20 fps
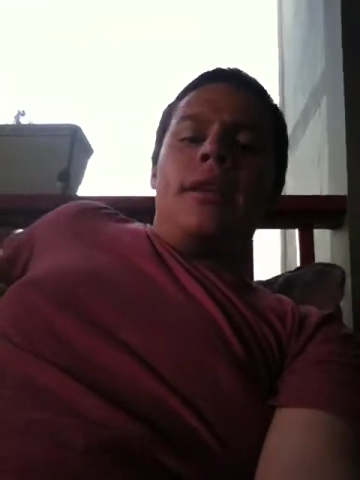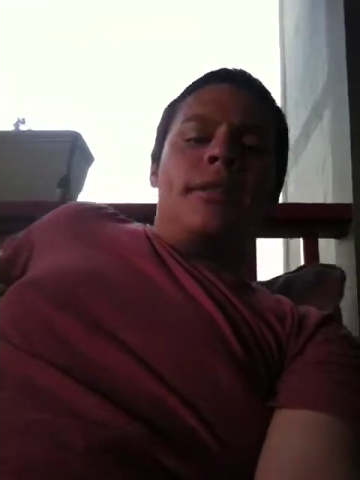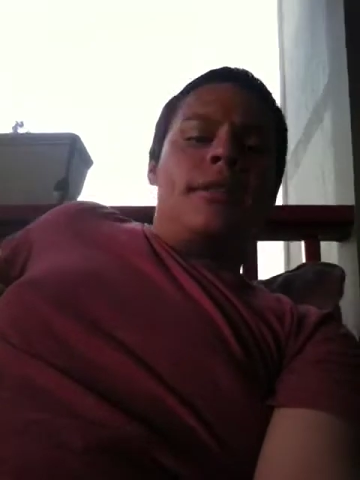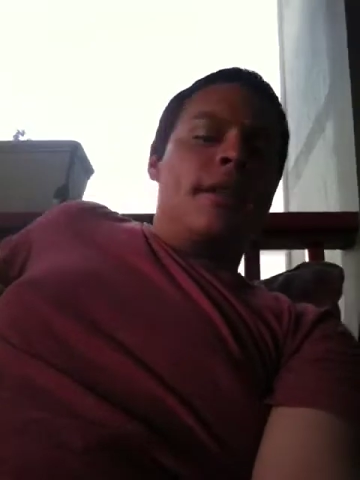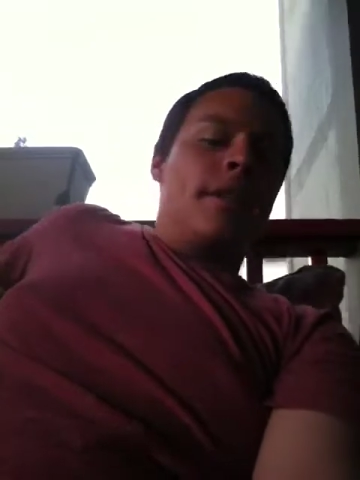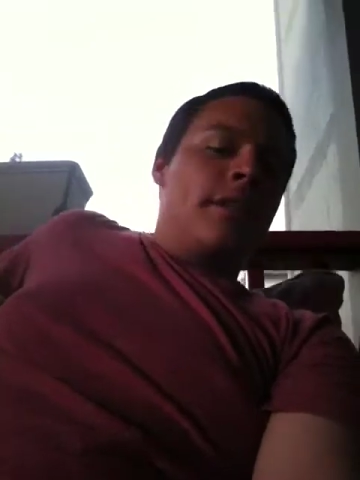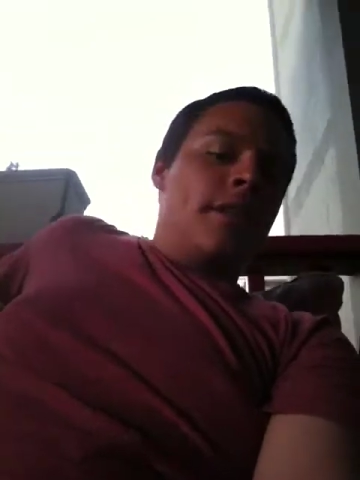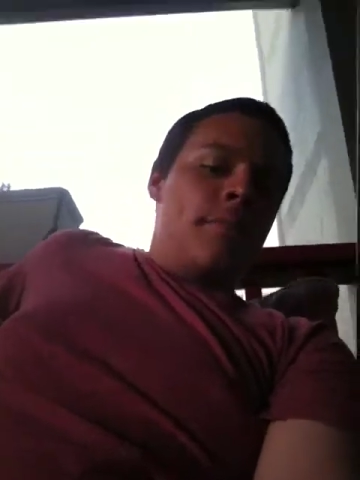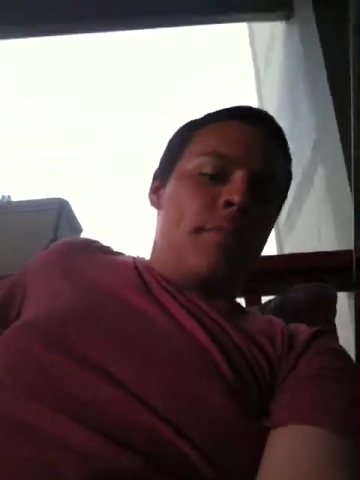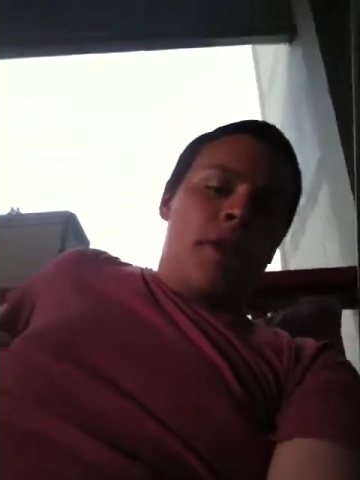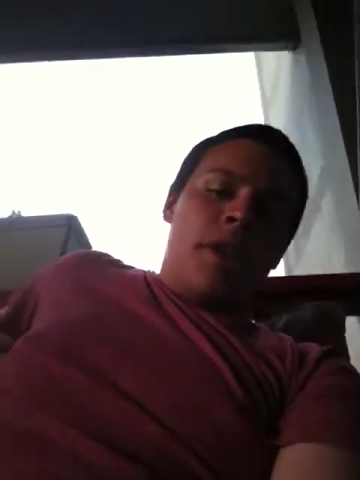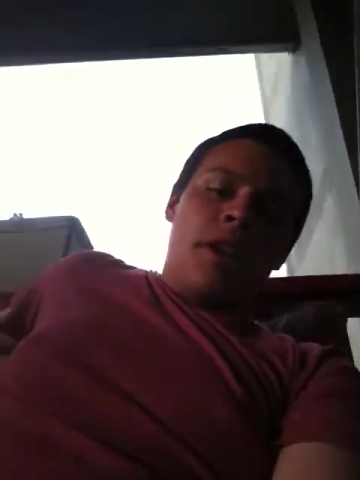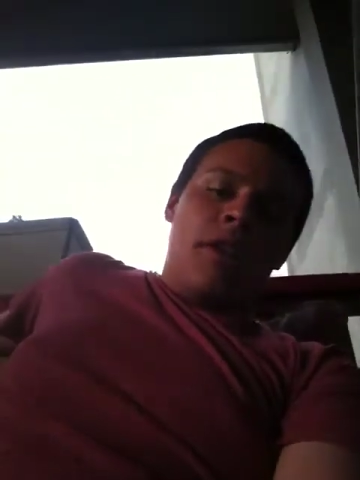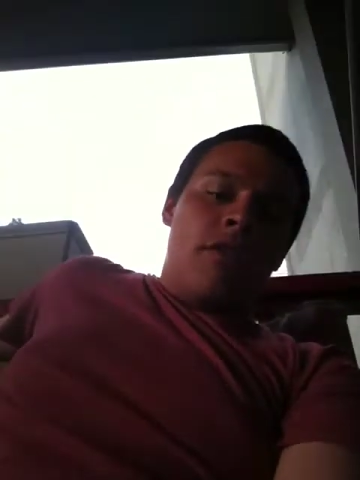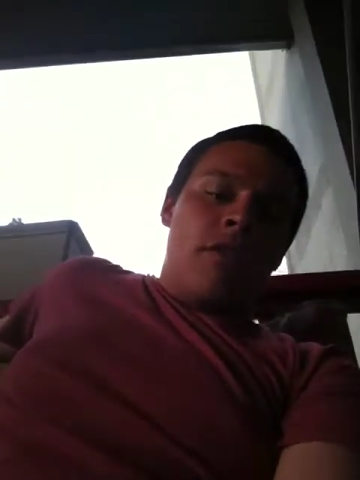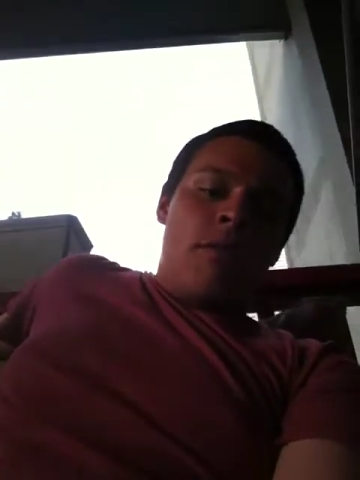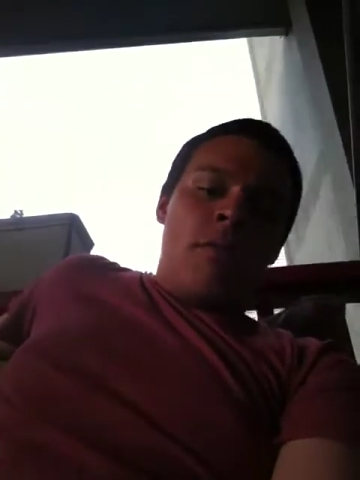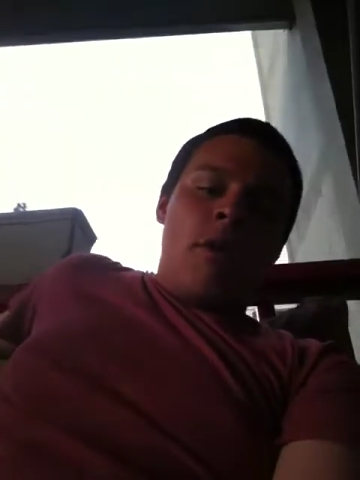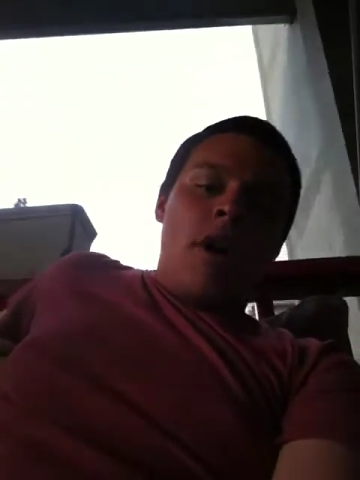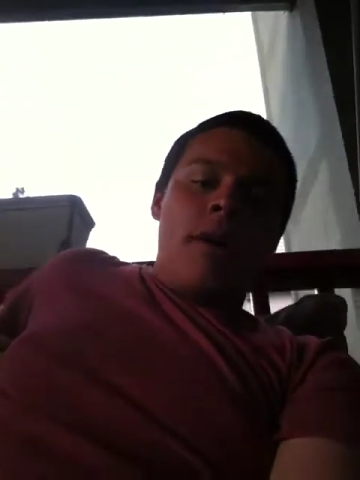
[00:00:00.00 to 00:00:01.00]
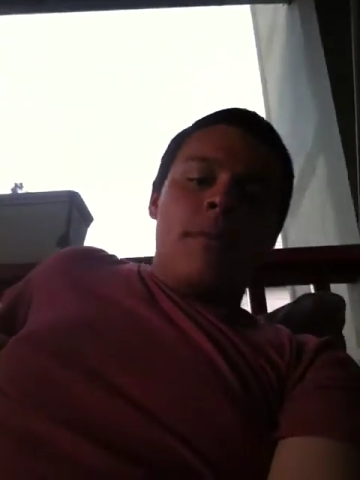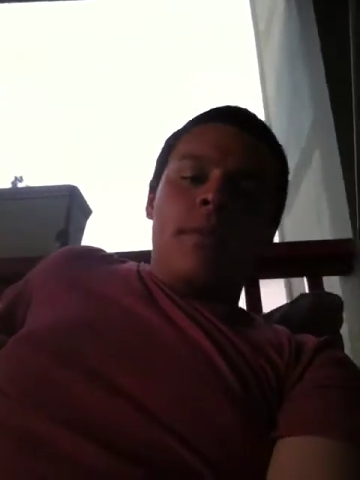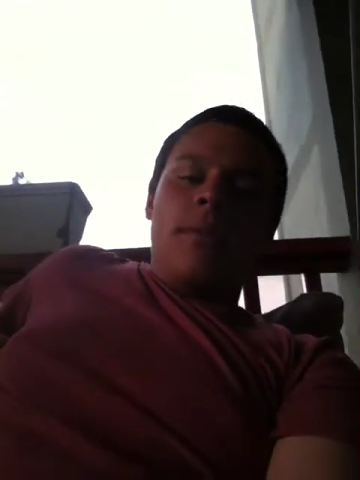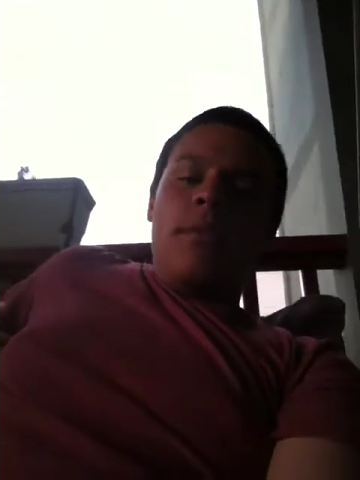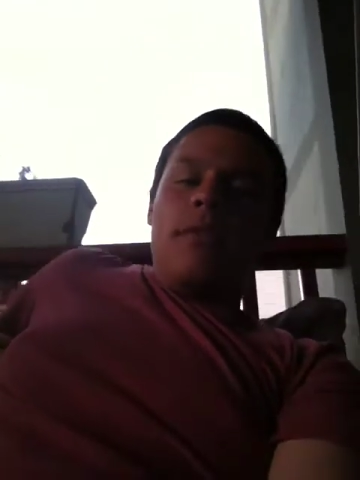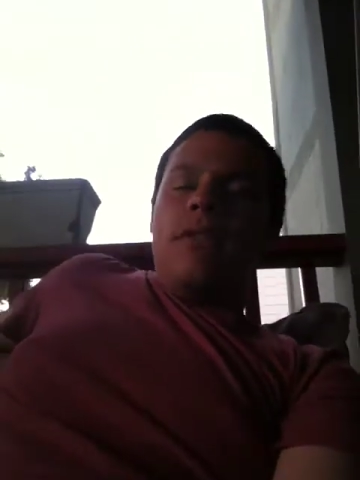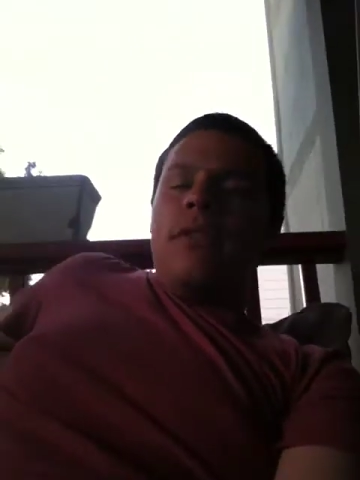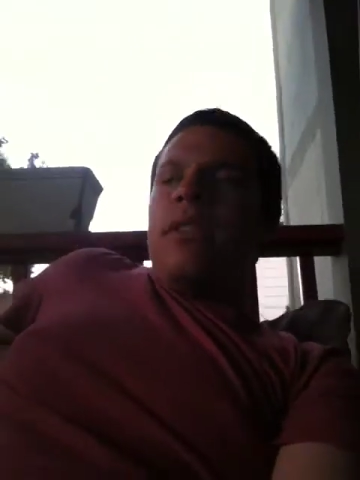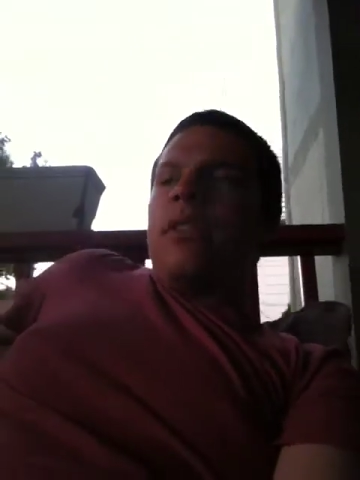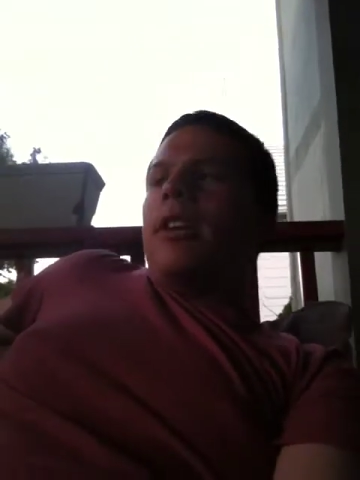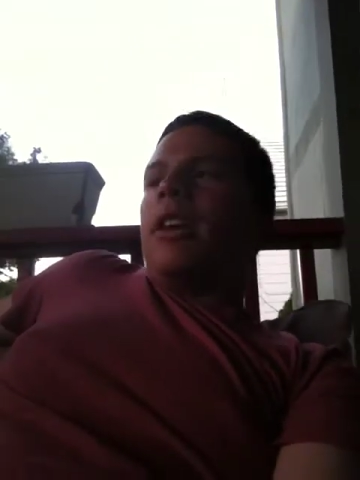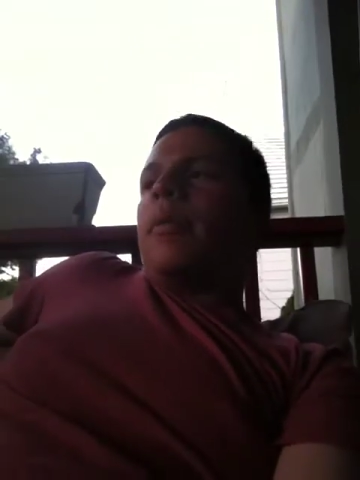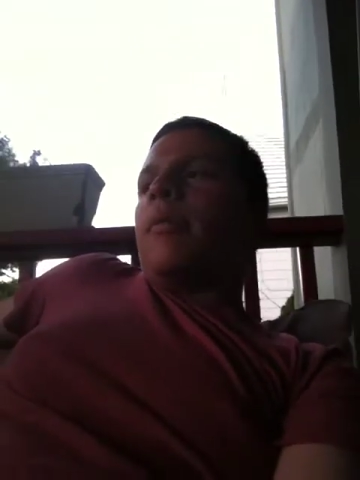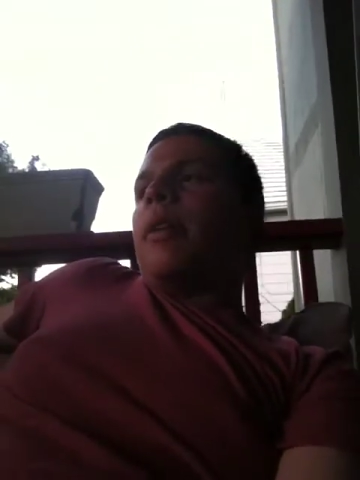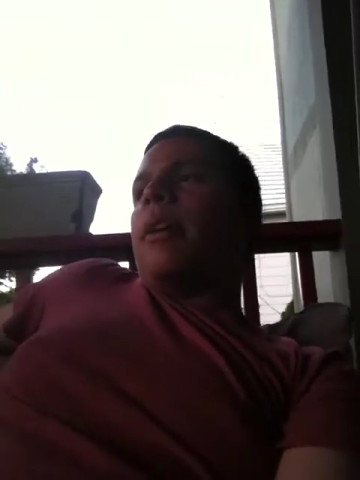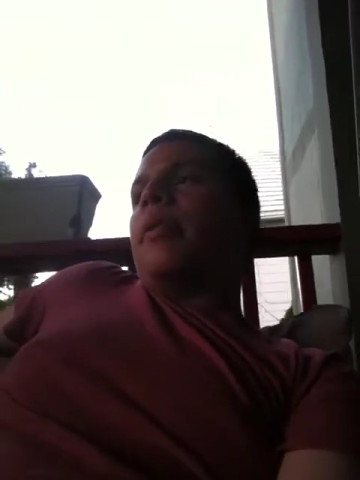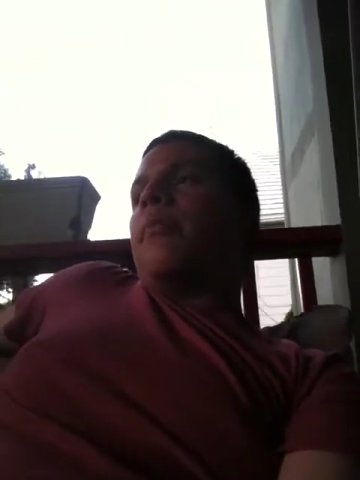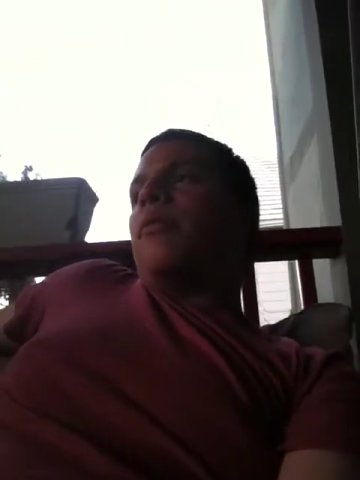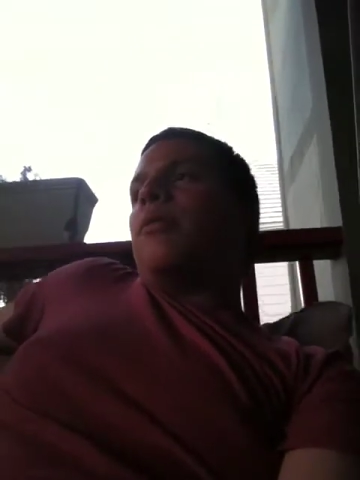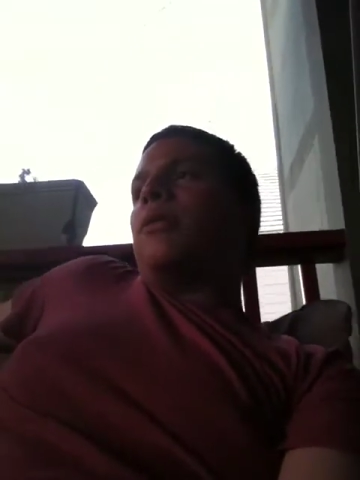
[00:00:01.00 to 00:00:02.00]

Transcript: that's not that big of a problem if you think about it.